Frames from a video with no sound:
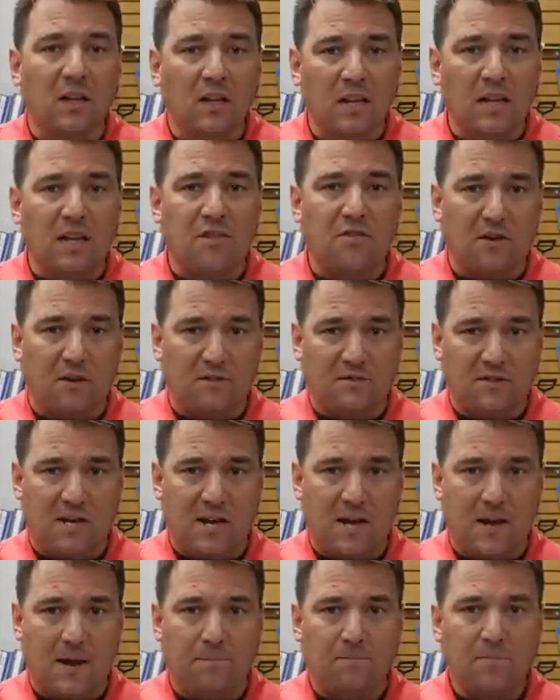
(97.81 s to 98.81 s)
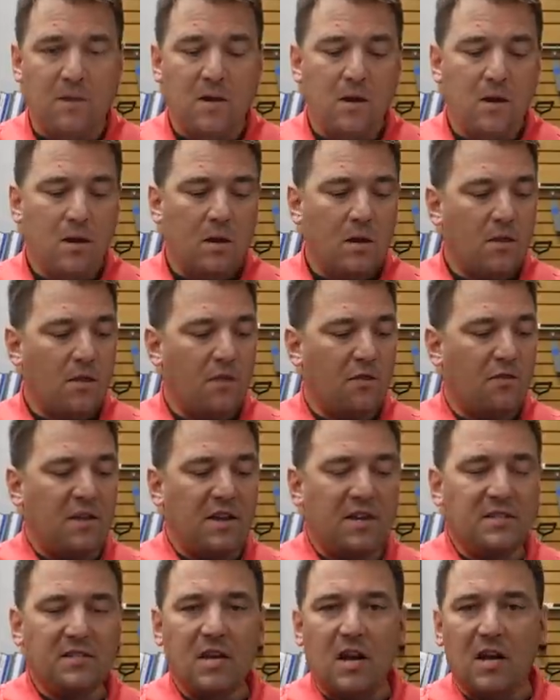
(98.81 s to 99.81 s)
length of time.
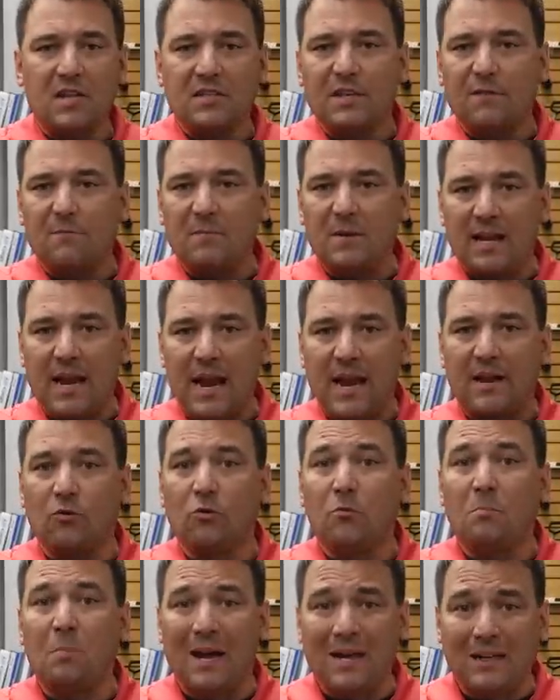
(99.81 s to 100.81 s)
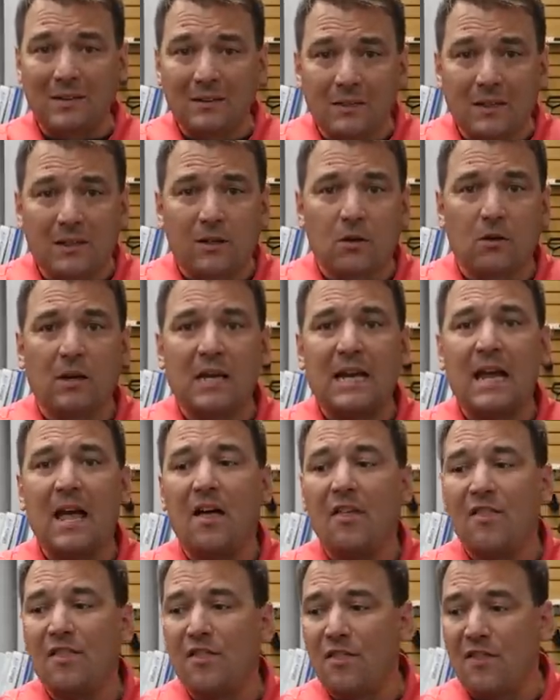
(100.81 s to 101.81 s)
These guns have been handled by literally
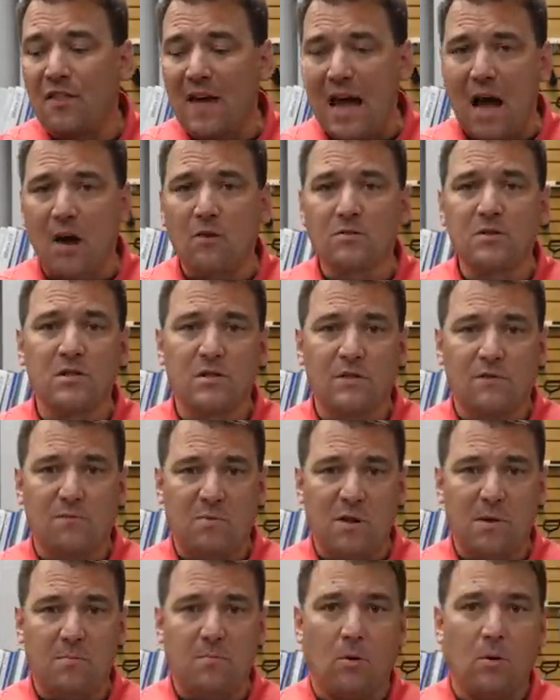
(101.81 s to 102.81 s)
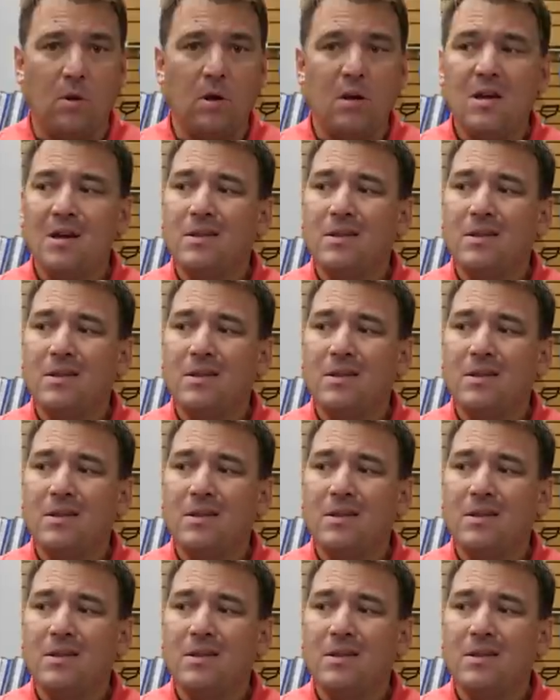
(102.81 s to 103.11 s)
thousands of people.